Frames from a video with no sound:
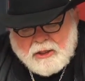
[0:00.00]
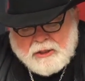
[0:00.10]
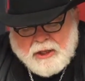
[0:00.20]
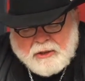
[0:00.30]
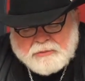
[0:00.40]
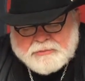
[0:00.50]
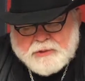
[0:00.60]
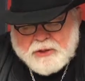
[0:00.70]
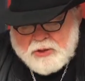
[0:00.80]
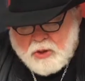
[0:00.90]
Now,
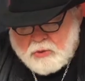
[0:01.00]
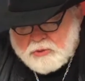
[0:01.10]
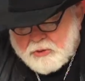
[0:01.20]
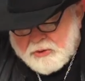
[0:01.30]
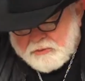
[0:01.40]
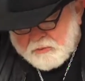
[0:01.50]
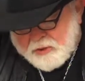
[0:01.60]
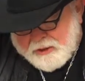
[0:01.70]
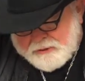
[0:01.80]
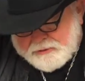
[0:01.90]
he talked to his
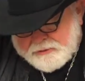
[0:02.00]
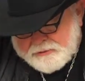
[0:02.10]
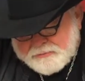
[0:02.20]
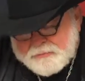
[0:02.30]
friends,